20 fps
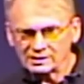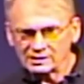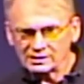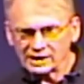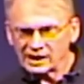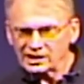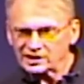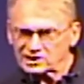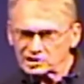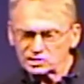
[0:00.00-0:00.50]

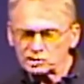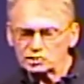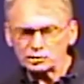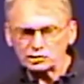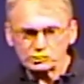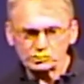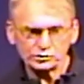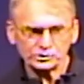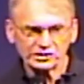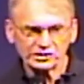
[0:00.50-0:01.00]
How can you
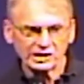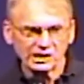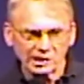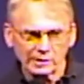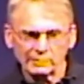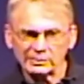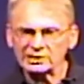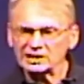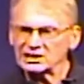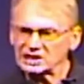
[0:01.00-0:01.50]
use
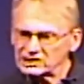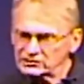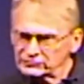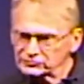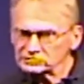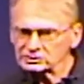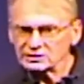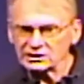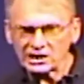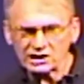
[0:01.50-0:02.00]
them, an
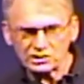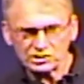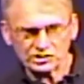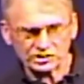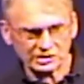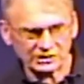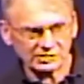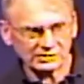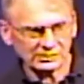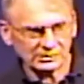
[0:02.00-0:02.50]
evil
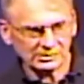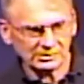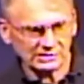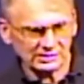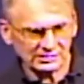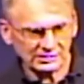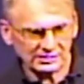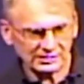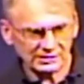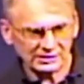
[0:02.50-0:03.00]
nation,
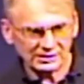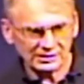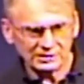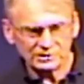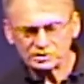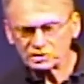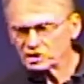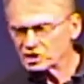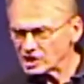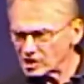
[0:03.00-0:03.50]

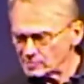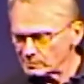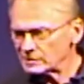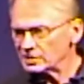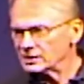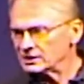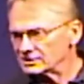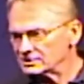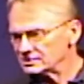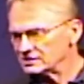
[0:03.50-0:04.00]
to come
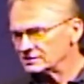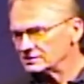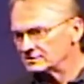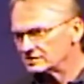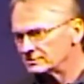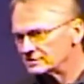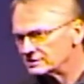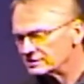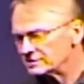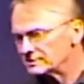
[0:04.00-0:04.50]
in
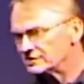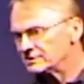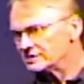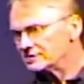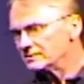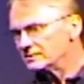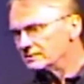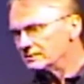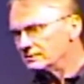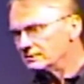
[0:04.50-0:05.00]

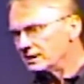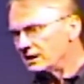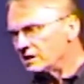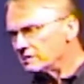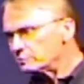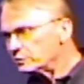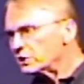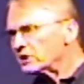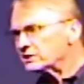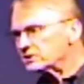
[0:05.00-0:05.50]

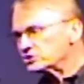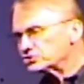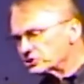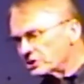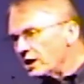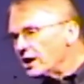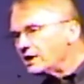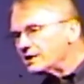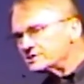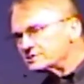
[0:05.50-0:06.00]
and punish
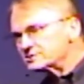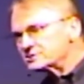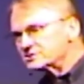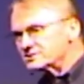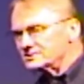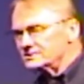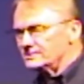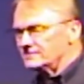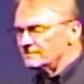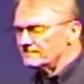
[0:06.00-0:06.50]
us?